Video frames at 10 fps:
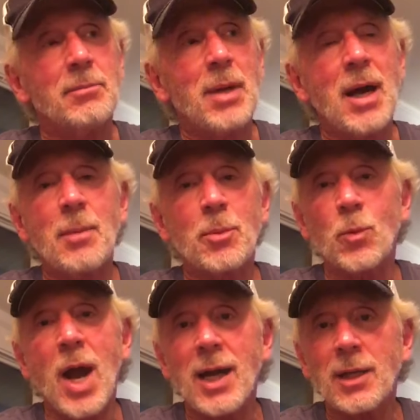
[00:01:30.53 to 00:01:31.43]
pop
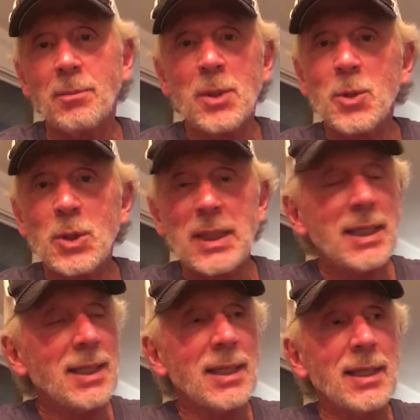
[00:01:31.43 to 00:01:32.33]
rock
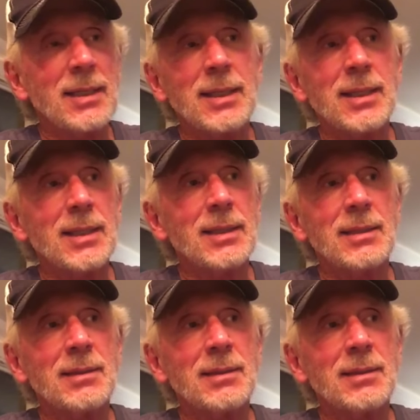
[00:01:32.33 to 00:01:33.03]
music, and uh,